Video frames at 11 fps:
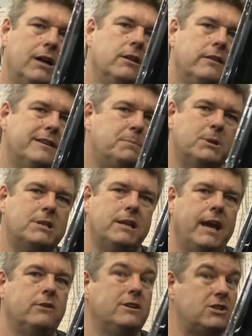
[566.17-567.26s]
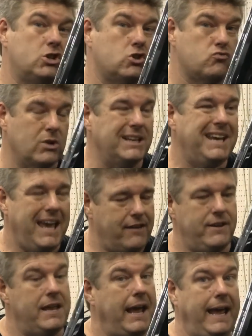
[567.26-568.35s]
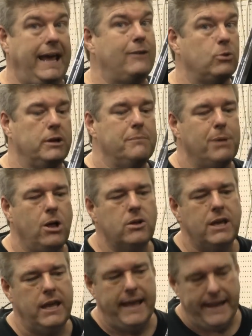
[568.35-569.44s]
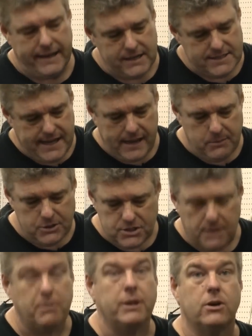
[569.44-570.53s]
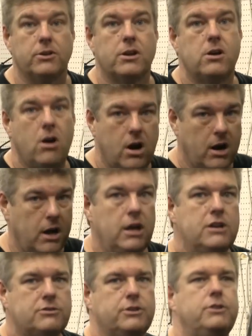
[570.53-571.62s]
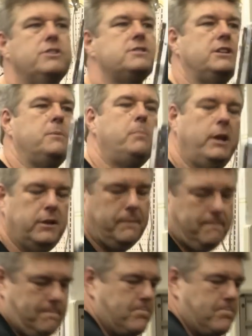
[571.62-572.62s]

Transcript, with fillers: all of this put together is just really heavy and really bulky and it could damage something on the car. So gonna do this independent.